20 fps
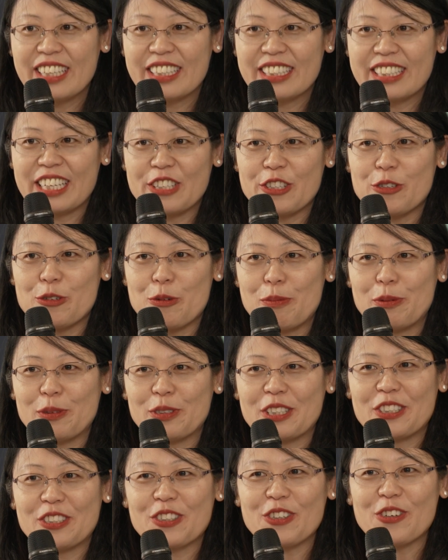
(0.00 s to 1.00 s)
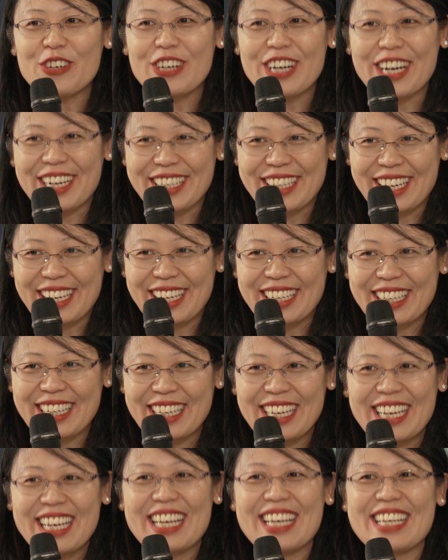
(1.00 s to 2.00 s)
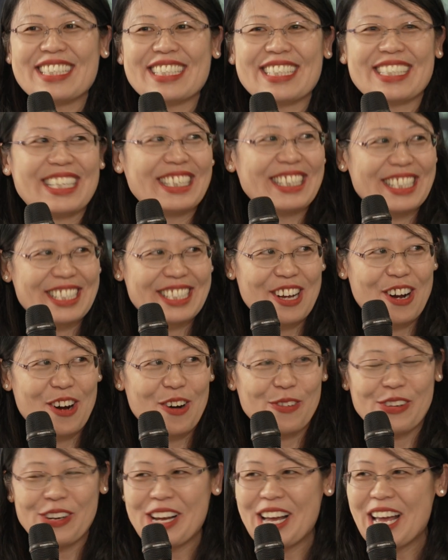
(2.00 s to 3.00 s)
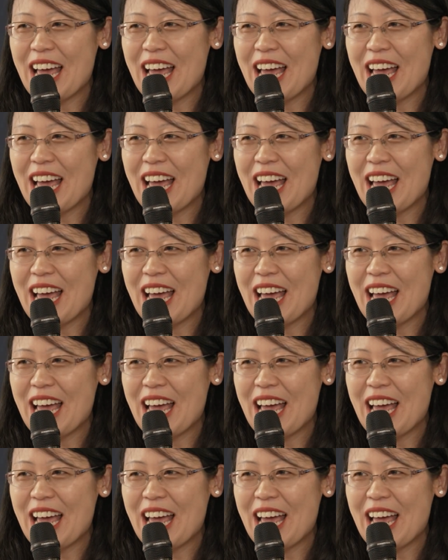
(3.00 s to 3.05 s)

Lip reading: then you put sugar in, it's gonna dissolve.